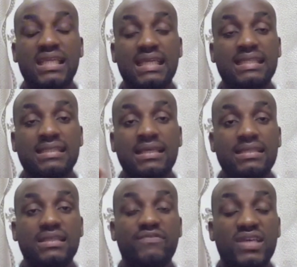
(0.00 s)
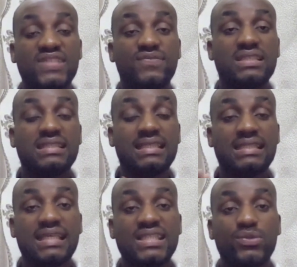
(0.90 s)
in the first phase
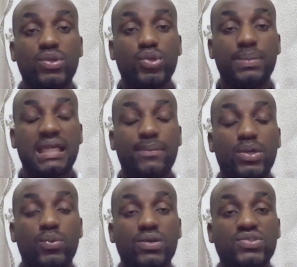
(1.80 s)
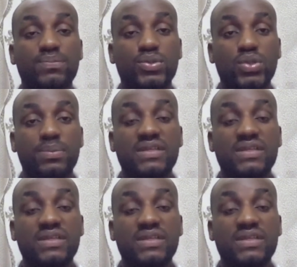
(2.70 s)
in any way Ruben Amorim wants to build up.